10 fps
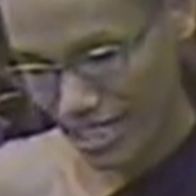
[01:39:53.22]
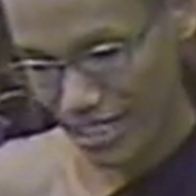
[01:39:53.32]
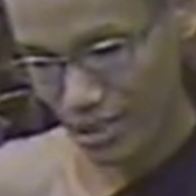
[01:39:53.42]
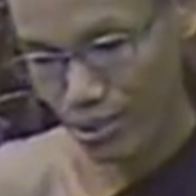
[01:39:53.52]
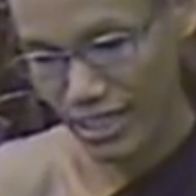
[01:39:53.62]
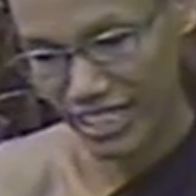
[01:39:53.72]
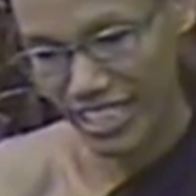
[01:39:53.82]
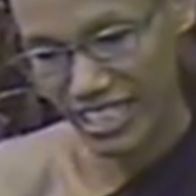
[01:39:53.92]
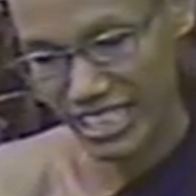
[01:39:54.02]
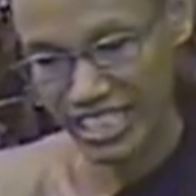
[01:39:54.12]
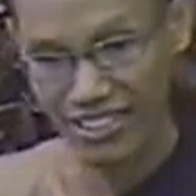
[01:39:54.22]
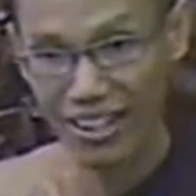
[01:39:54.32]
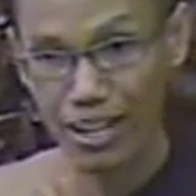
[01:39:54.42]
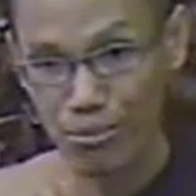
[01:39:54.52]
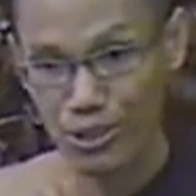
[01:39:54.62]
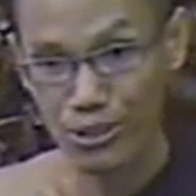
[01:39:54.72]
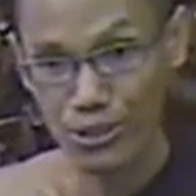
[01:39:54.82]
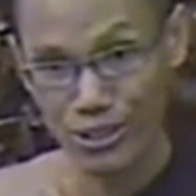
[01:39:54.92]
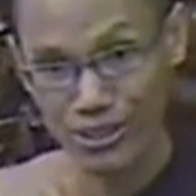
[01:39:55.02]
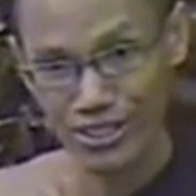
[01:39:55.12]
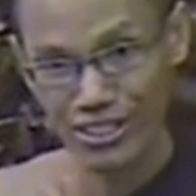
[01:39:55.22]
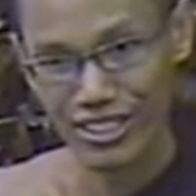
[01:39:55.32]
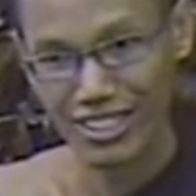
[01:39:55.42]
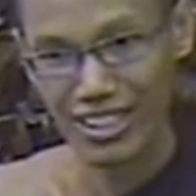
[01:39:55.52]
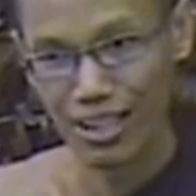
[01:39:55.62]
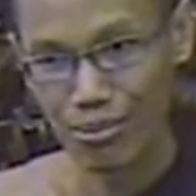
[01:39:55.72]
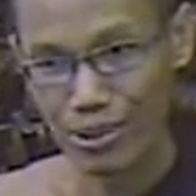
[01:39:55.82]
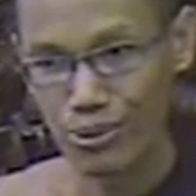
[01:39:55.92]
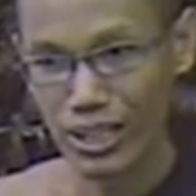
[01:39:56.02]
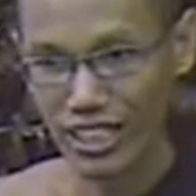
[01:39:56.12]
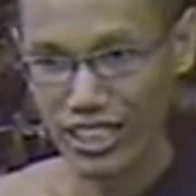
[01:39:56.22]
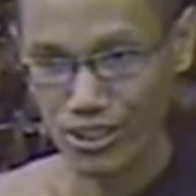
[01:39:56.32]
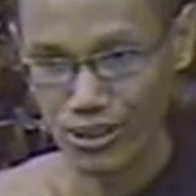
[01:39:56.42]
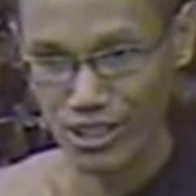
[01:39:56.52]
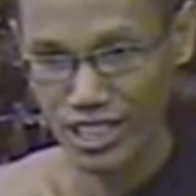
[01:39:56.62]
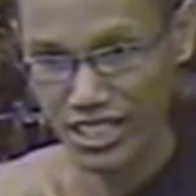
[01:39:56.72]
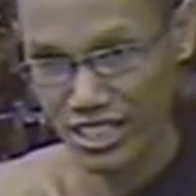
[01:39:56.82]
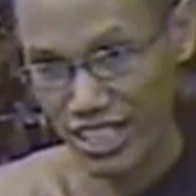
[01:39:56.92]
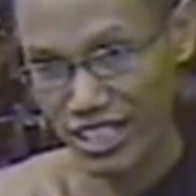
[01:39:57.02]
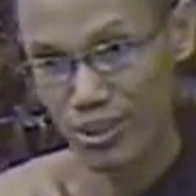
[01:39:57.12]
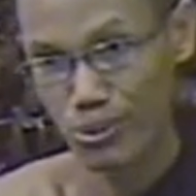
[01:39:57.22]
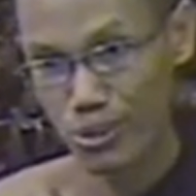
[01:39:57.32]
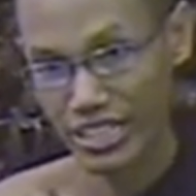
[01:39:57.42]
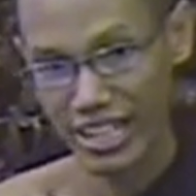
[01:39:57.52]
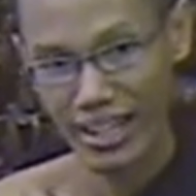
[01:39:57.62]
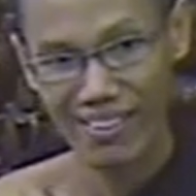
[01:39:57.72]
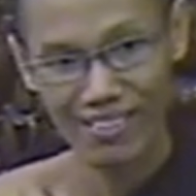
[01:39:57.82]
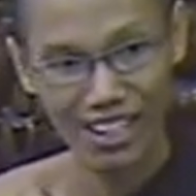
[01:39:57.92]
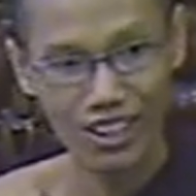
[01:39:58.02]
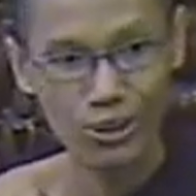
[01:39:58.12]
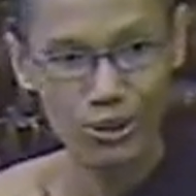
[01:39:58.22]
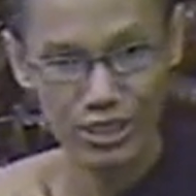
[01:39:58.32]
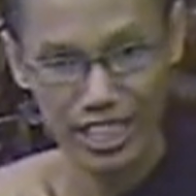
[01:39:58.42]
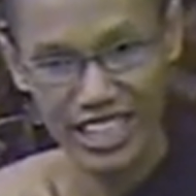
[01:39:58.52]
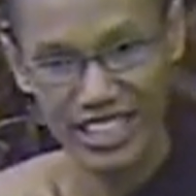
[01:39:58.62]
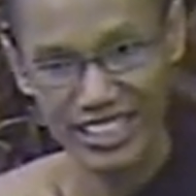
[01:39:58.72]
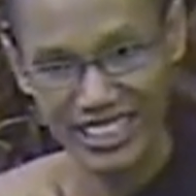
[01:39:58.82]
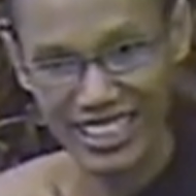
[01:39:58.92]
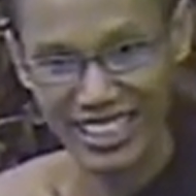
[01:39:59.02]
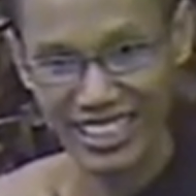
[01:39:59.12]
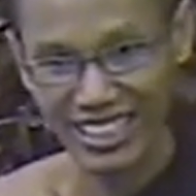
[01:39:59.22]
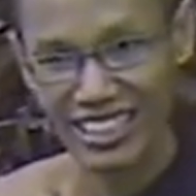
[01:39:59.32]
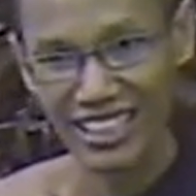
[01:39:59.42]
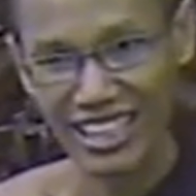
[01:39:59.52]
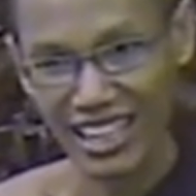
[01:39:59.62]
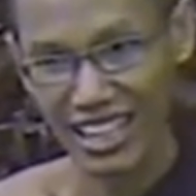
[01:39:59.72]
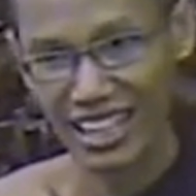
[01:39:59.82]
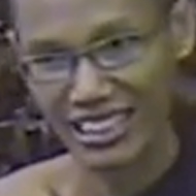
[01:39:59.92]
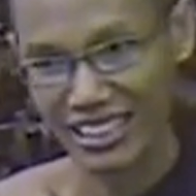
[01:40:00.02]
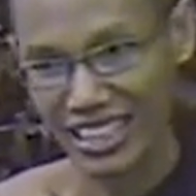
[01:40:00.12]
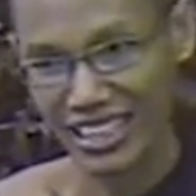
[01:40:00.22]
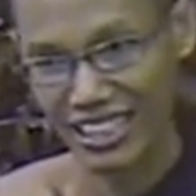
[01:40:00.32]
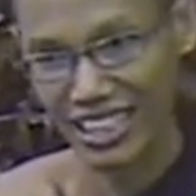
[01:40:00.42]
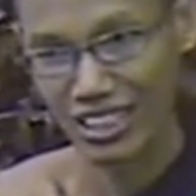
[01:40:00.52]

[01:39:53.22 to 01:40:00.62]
is uh, we get right view. Right view, what kind of consciousness we have, how to change uh, like that.